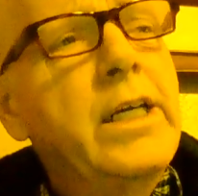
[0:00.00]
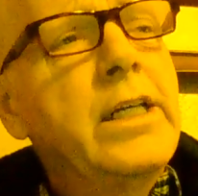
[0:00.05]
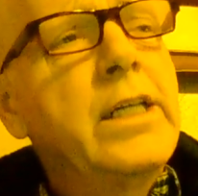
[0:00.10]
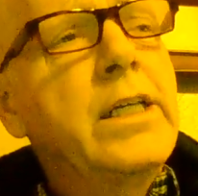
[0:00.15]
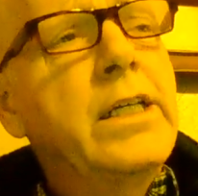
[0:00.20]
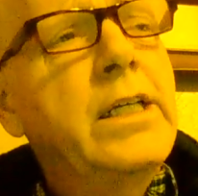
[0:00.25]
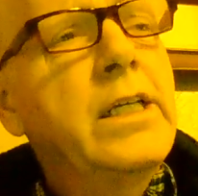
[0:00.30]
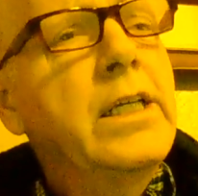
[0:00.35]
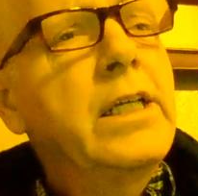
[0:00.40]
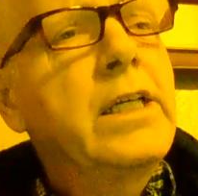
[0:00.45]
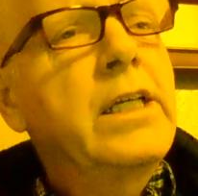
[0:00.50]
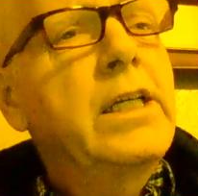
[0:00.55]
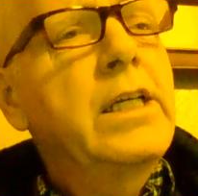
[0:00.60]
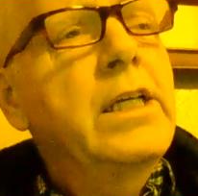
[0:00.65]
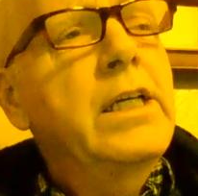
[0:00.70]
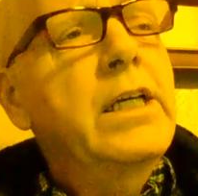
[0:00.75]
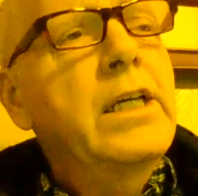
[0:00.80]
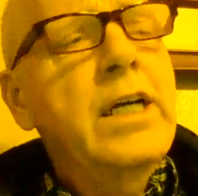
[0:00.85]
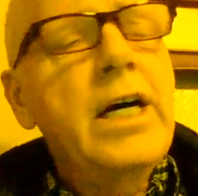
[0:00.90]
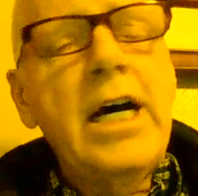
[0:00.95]
in
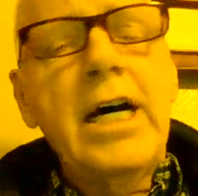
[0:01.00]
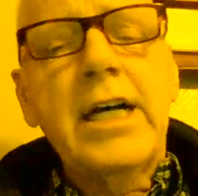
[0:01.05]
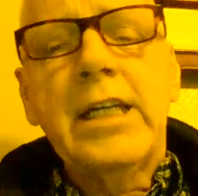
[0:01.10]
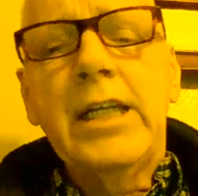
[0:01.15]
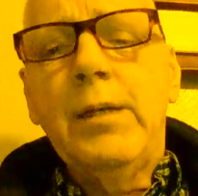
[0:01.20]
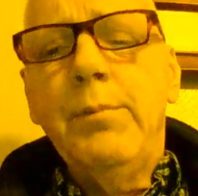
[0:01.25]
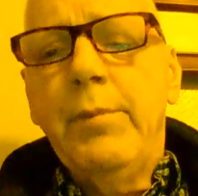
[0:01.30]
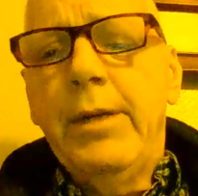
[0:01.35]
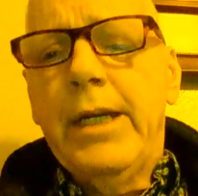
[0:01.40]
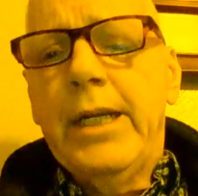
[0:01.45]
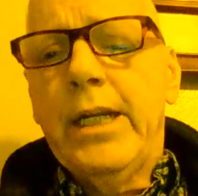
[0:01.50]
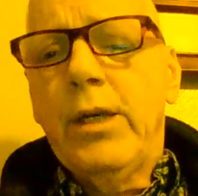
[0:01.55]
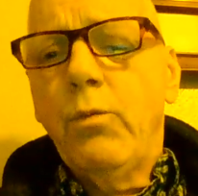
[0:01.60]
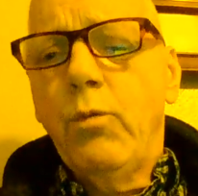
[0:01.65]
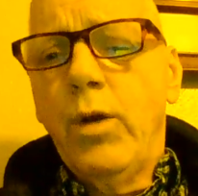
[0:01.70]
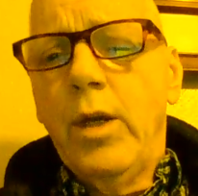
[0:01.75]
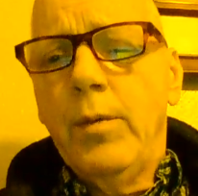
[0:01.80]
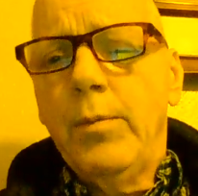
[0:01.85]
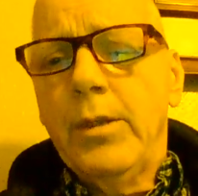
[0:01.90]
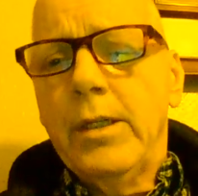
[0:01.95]
godly men
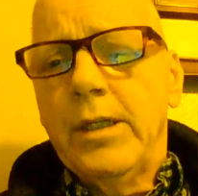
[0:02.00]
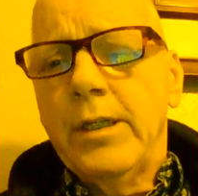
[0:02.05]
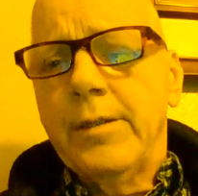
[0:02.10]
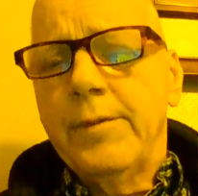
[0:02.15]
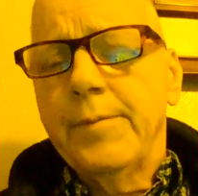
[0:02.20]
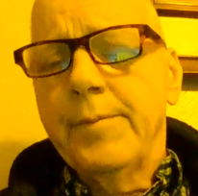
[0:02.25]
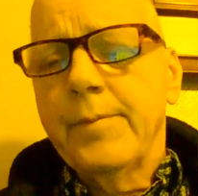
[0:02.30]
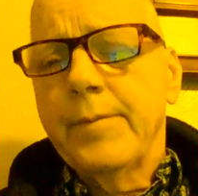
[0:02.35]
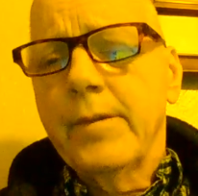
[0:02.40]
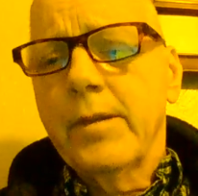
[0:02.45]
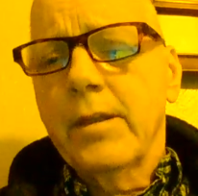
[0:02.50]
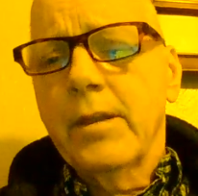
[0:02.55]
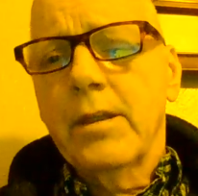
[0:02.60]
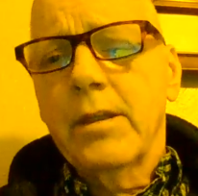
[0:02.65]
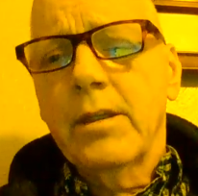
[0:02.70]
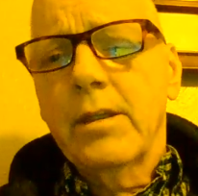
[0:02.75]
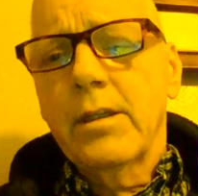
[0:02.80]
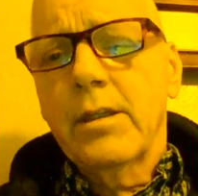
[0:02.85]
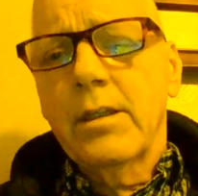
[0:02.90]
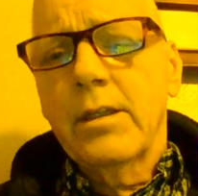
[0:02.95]
and women
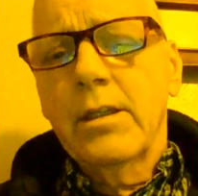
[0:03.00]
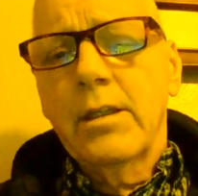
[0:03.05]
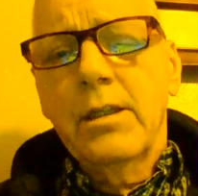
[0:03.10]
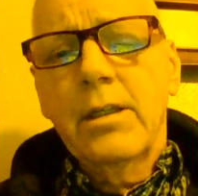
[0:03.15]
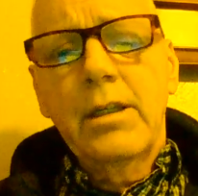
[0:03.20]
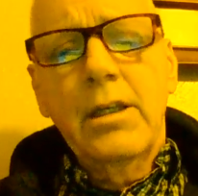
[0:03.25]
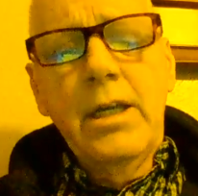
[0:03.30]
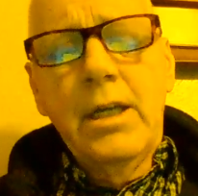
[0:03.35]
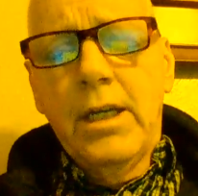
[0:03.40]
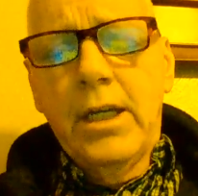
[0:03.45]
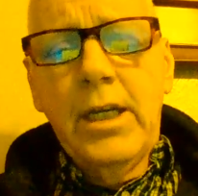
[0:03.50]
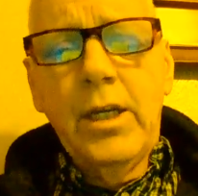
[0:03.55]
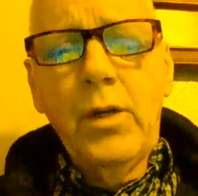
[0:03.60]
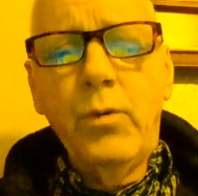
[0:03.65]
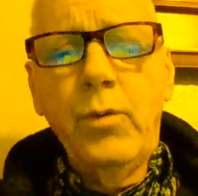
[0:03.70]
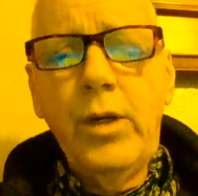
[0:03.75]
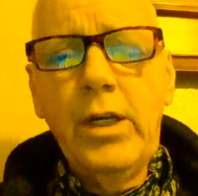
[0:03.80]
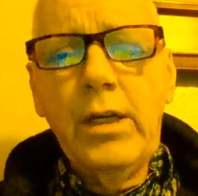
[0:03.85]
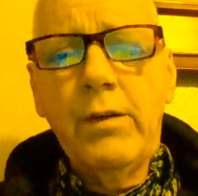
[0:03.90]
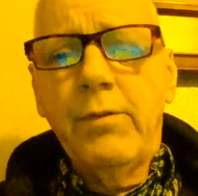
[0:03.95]
and getting
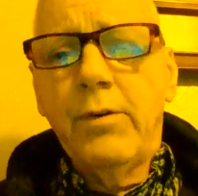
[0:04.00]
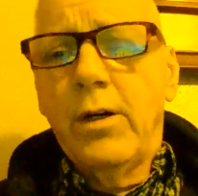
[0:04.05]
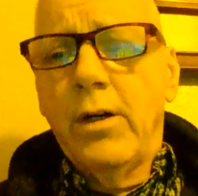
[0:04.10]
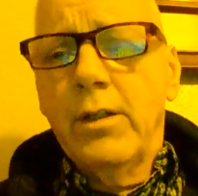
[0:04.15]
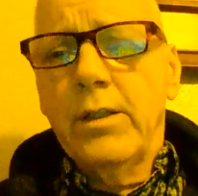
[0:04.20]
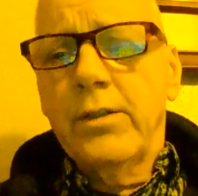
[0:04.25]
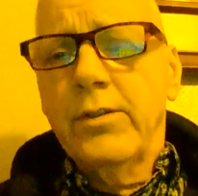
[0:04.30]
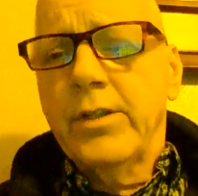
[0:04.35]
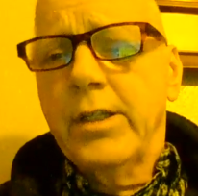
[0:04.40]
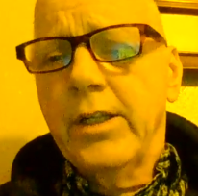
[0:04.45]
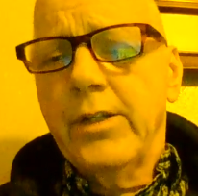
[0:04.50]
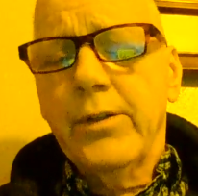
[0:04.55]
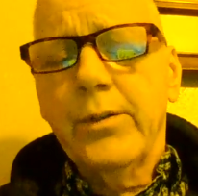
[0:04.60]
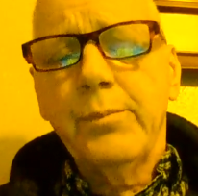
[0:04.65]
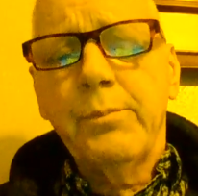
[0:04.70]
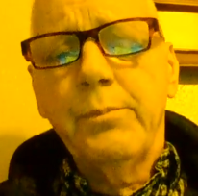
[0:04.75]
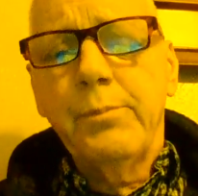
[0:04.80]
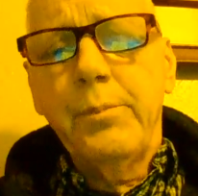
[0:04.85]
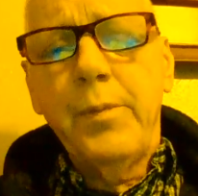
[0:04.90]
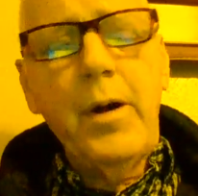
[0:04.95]
rid of all these other